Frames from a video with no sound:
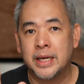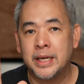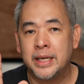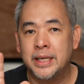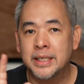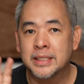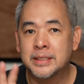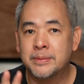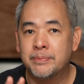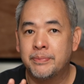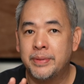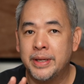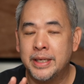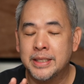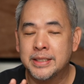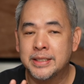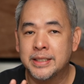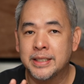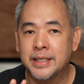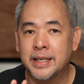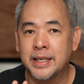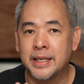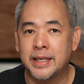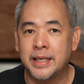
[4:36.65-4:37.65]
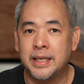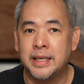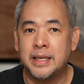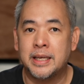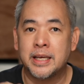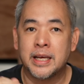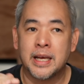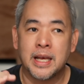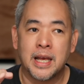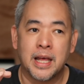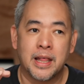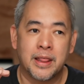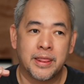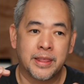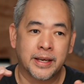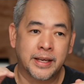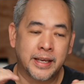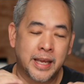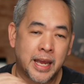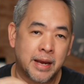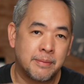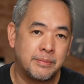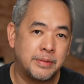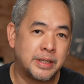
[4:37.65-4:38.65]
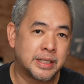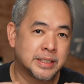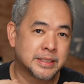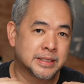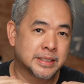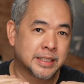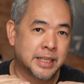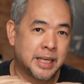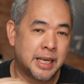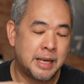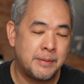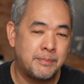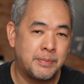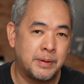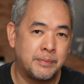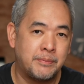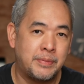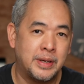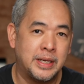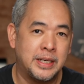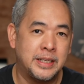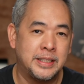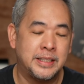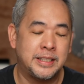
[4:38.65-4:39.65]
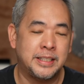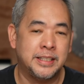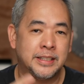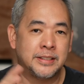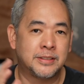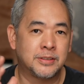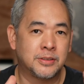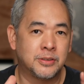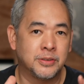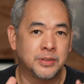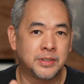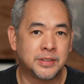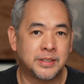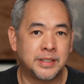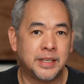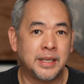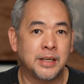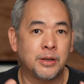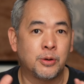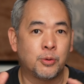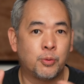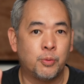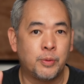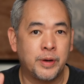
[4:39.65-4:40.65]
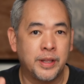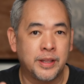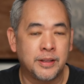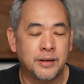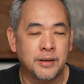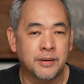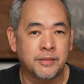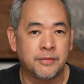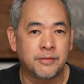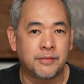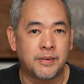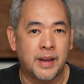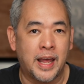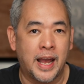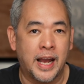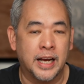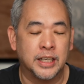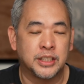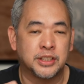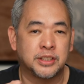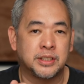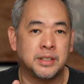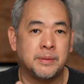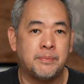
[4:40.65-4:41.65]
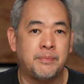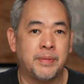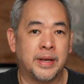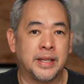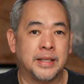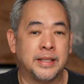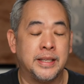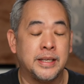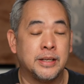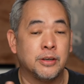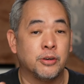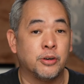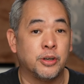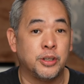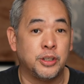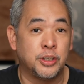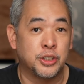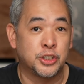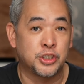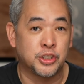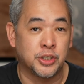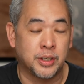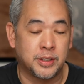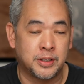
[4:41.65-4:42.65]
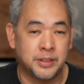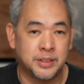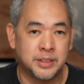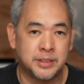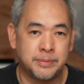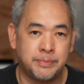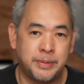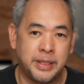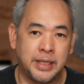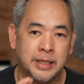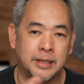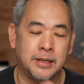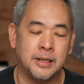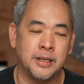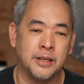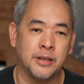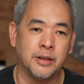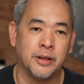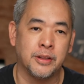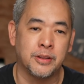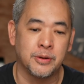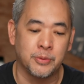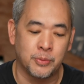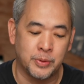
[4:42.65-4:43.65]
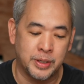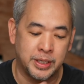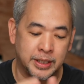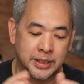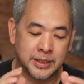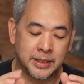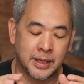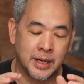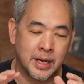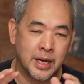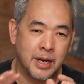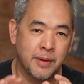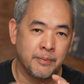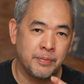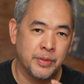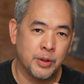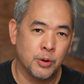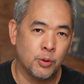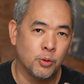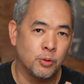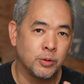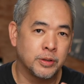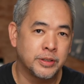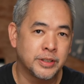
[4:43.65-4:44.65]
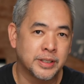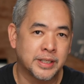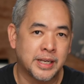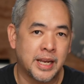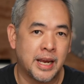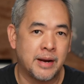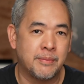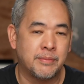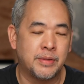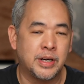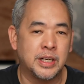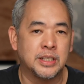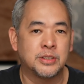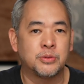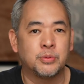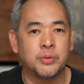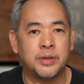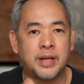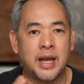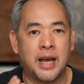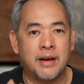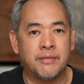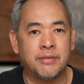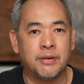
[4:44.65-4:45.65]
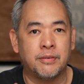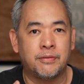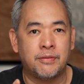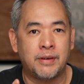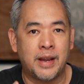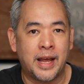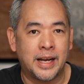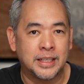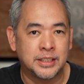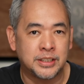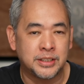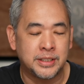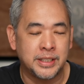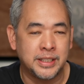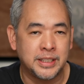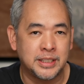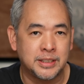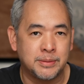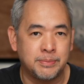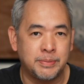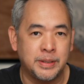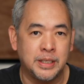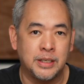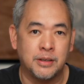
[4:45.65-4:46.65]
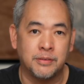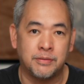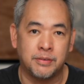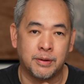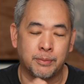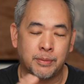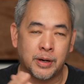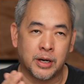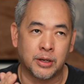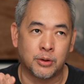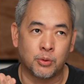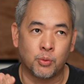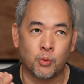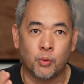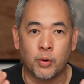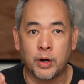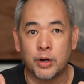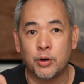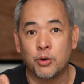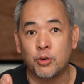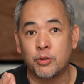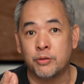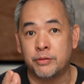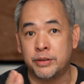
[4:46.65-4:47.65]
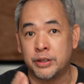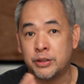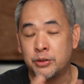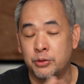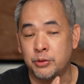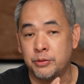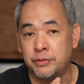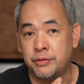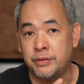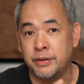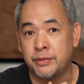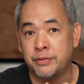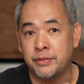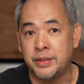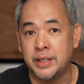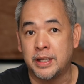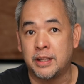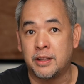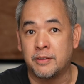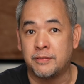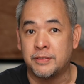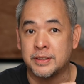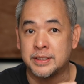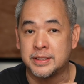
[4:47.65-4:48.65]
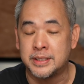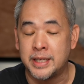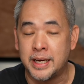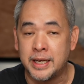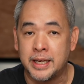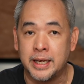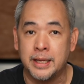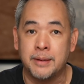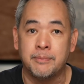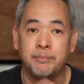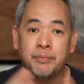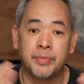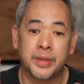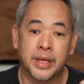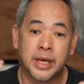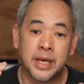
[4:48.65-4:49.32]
is basically the camera's capabilities to sync with your flash depending on your shutter speed. In other words, the older cameras would have a flash sync speed of about 1/250th of a second.